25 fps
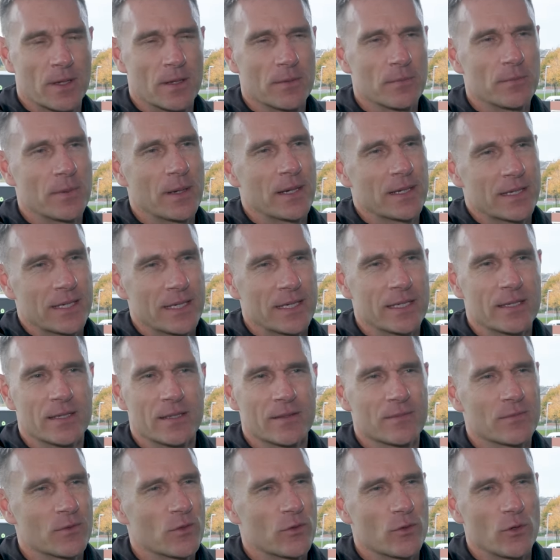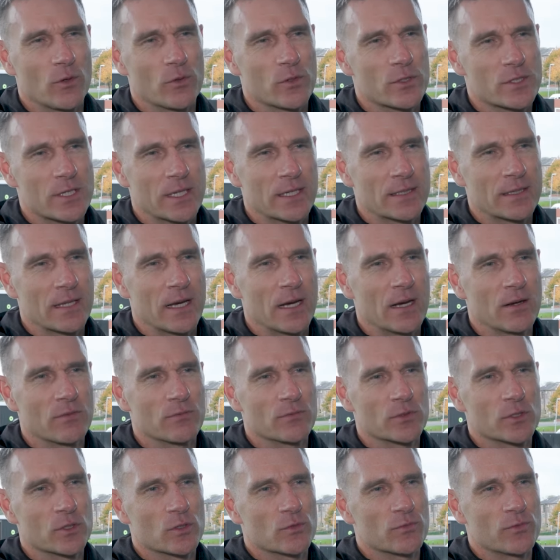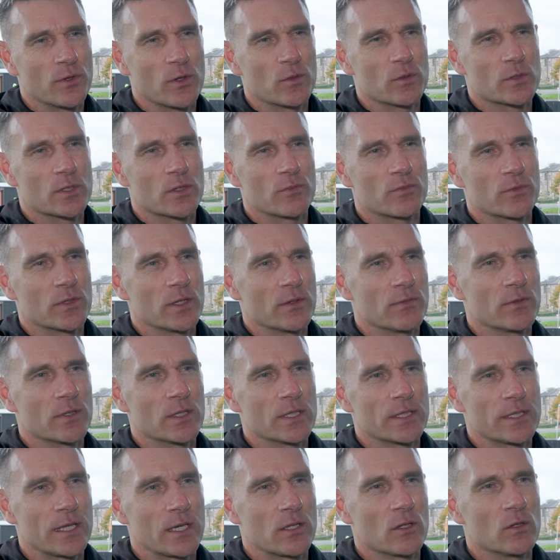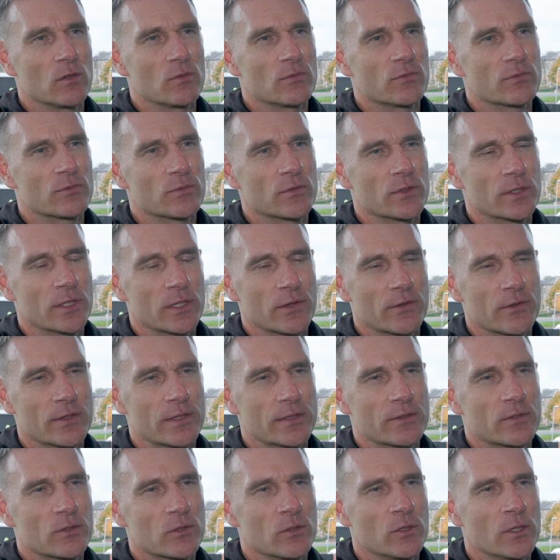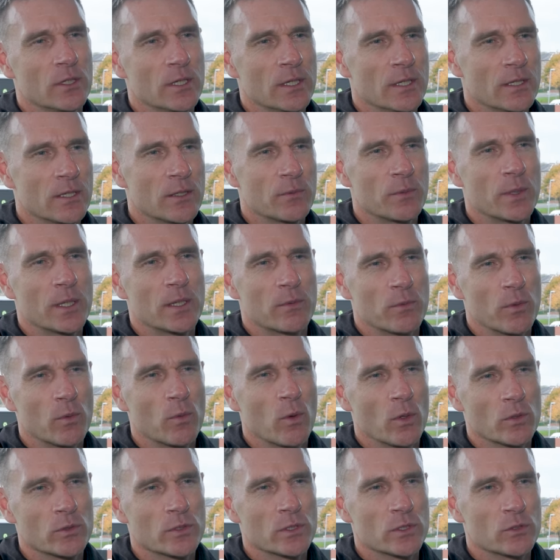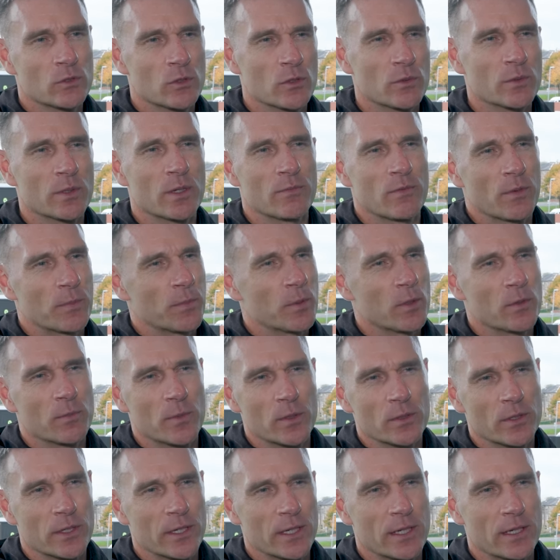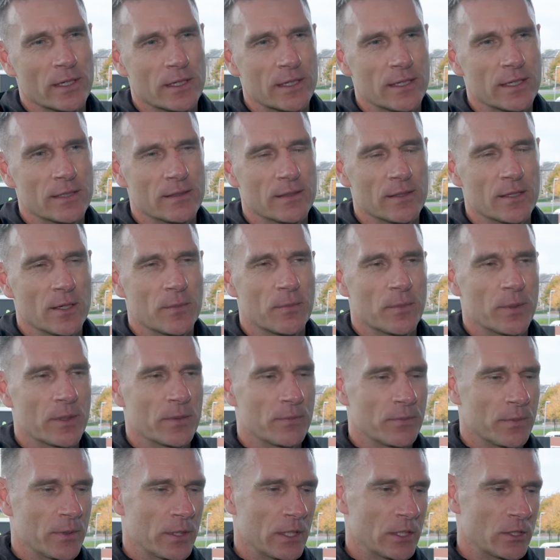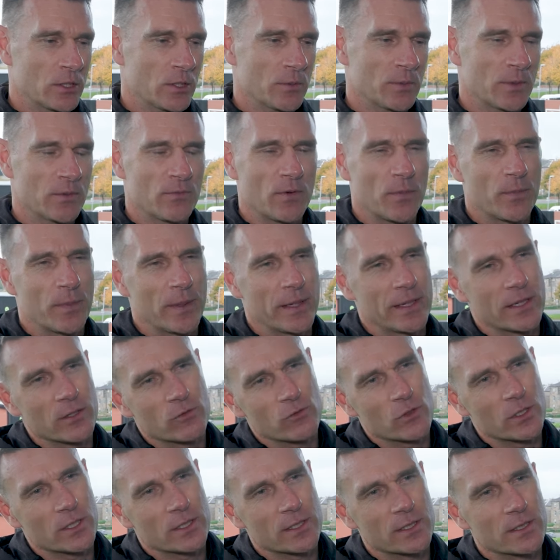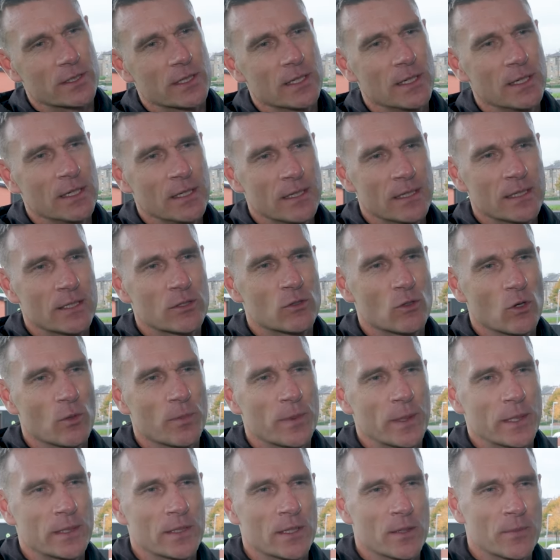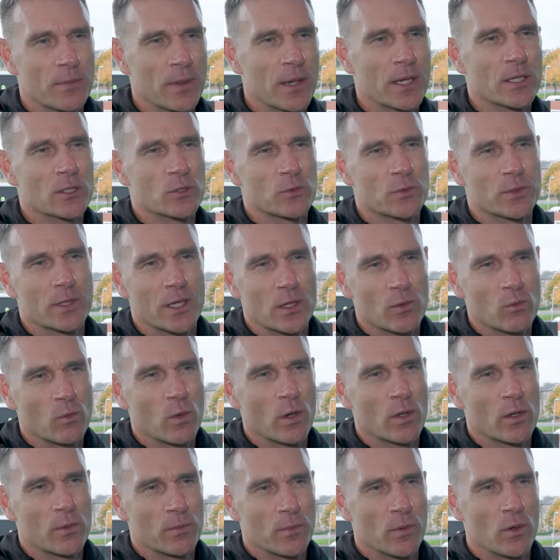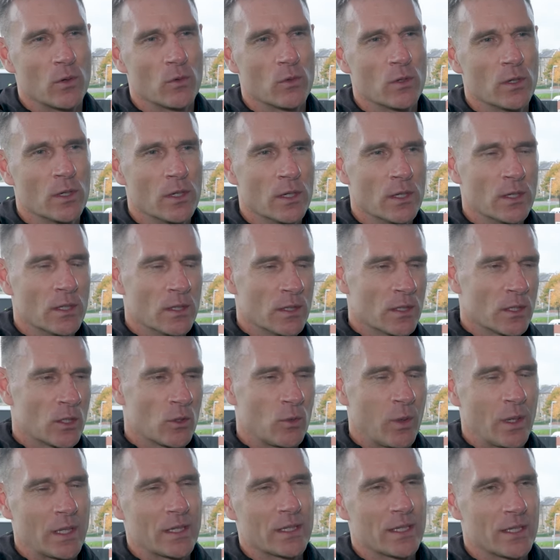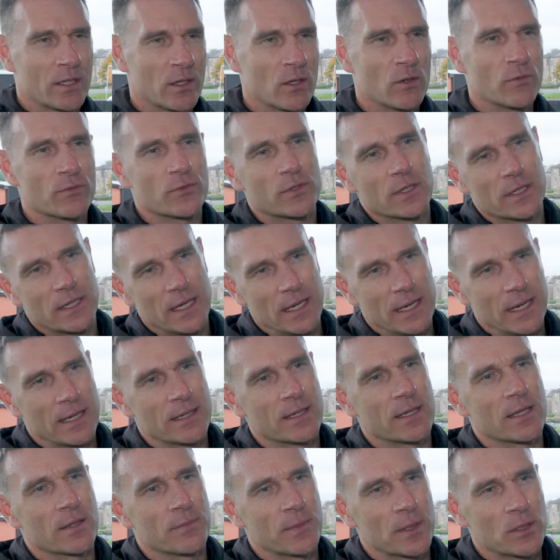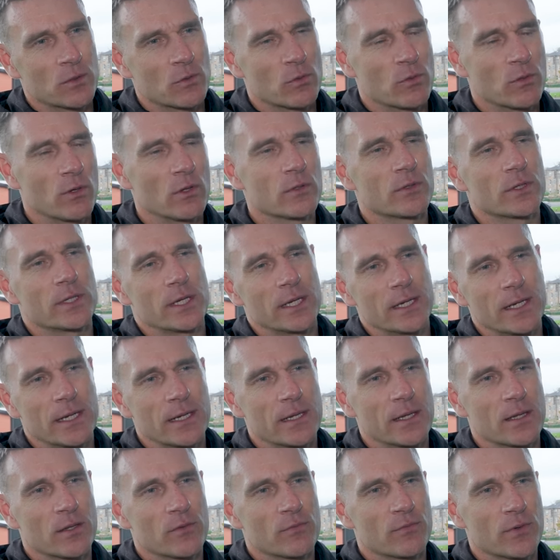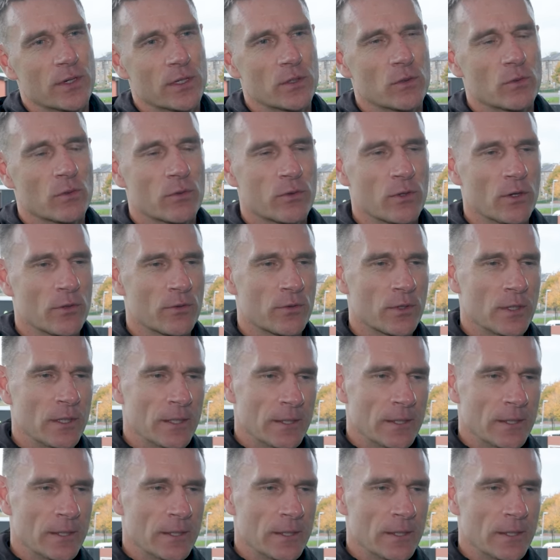But again, throughout the second half, we just felt as if we never laid a glove in Atletico the way that we wanted to. We never put them under a great deal of pressure. We never penetrated at the top end of the pitch. We didn't work the ball quickly enough to get into the middle third and then into the final third.